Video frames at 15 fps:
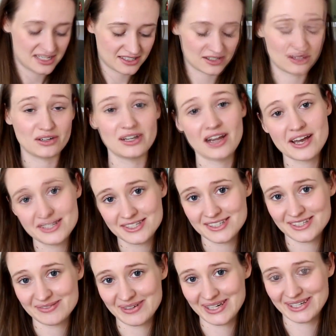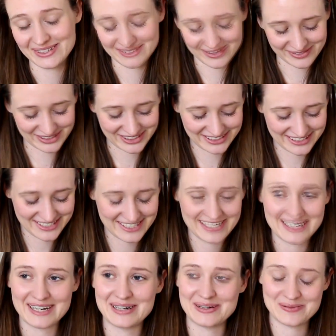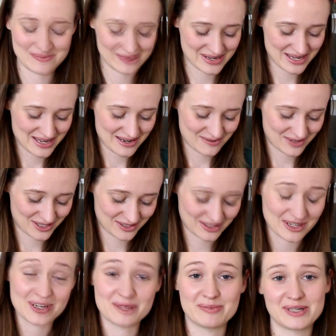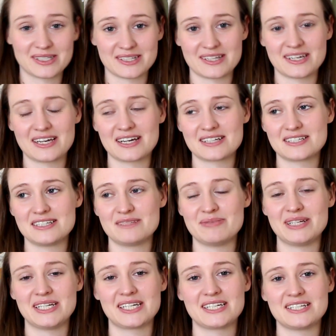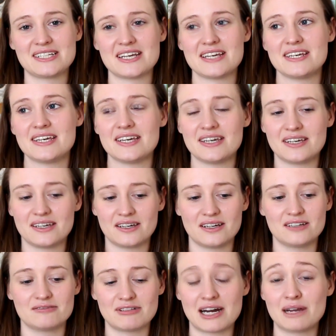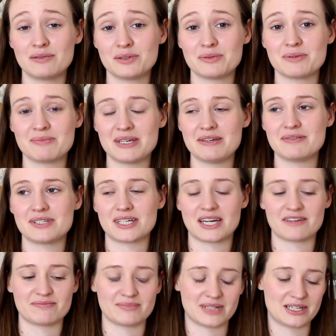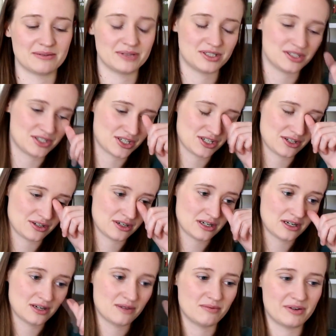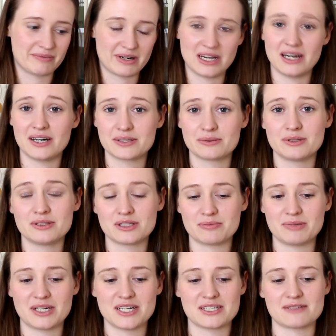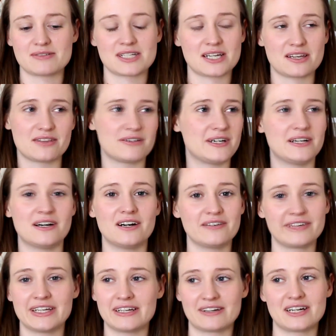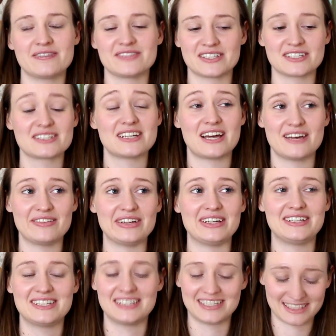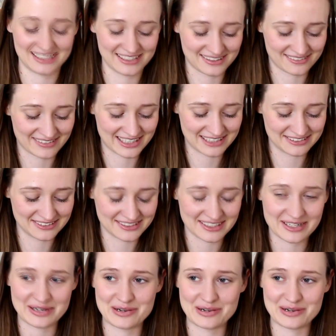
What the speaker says: It's a lot lighter than my other one was, which is good because I think actually it'll mean I can take it around with me, which I haven't been able to do with my last one just because it was like 3.5 kilograms. That's heavy to like lug around.